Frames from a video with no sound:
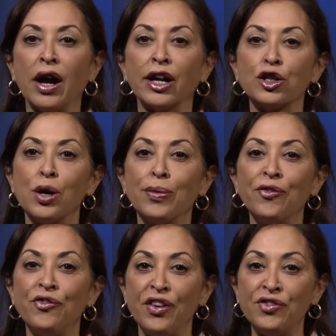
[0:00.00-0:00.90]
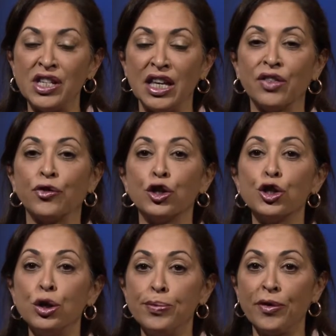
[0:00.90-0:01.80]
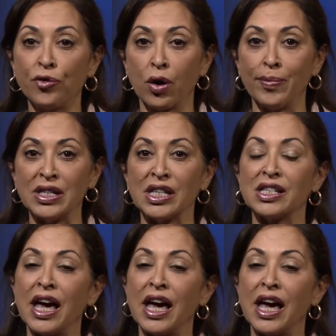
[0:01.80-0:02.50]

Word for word: on October fifteenth for two performances